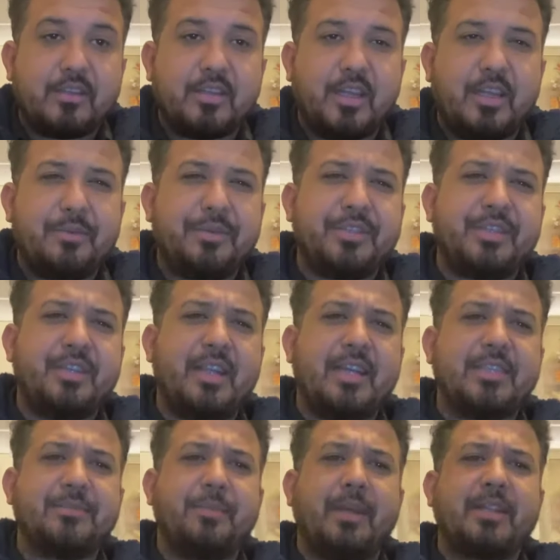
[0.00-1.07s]
The limited
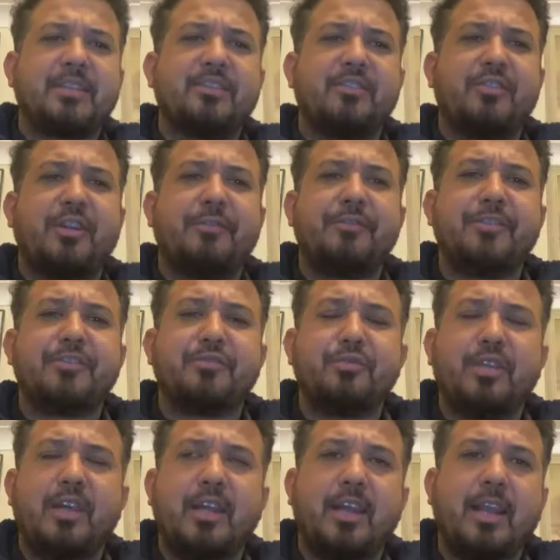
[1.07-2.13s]
aspects refers
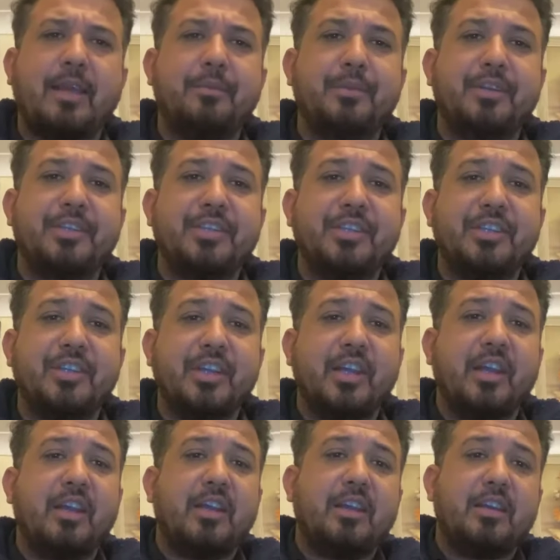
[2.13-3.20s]
to the liability
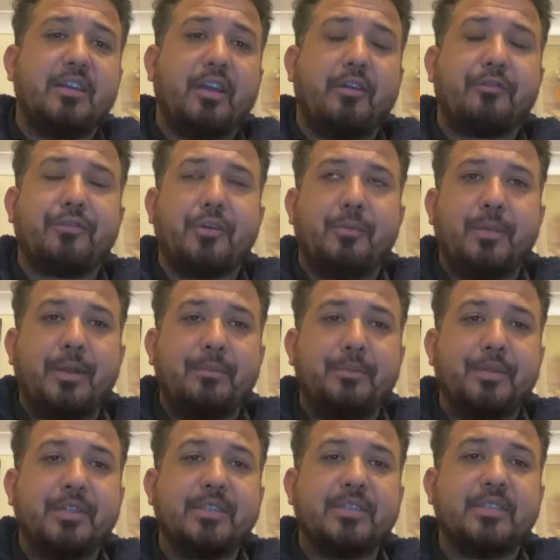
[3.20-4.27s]
of the
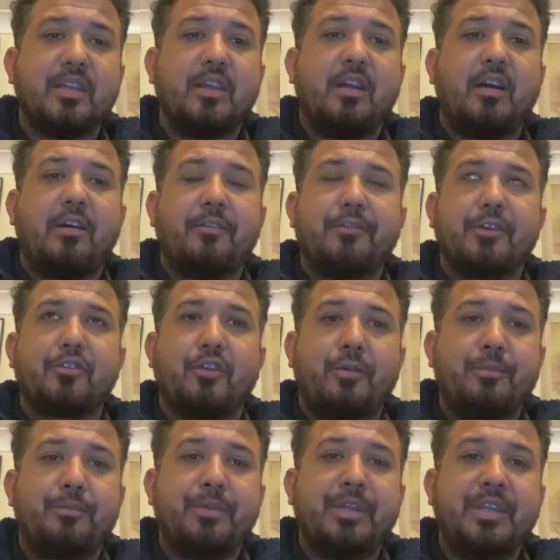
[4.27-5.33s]
members of the
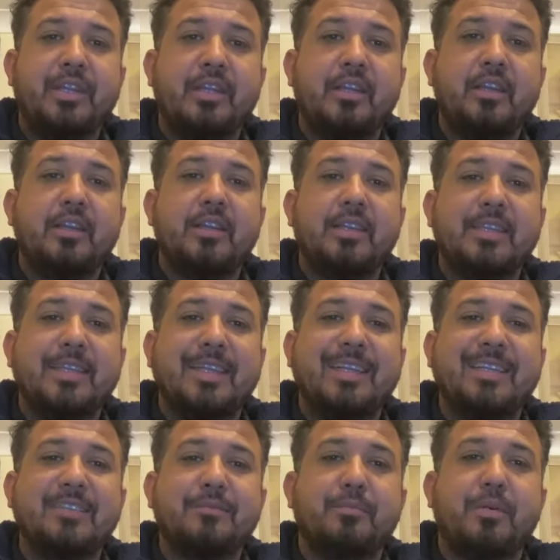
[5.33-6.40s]
company, in
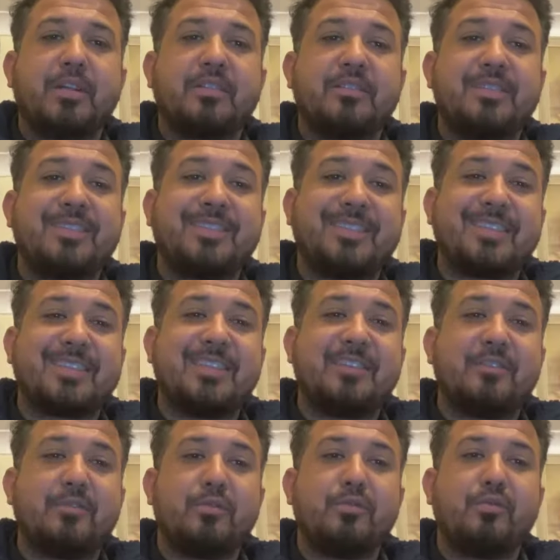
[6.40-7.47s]
that is but
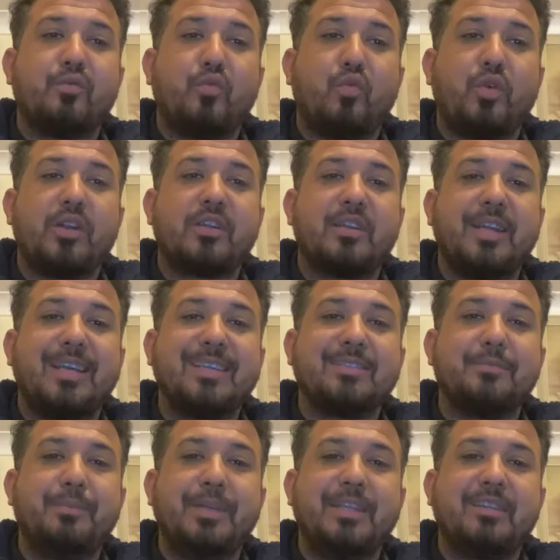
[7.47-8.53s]
restricted to what
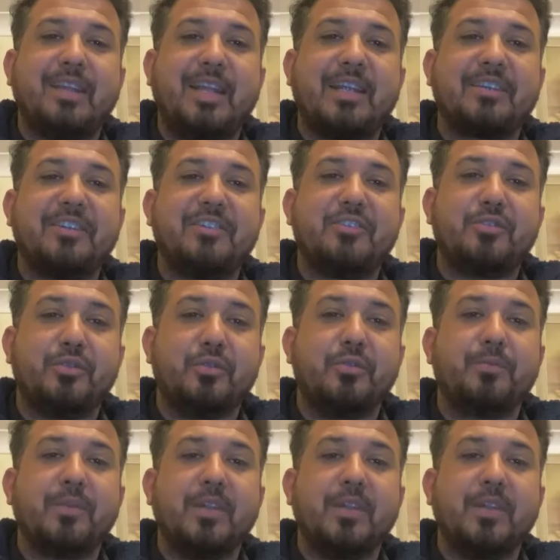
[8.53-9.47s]
has been agreed to.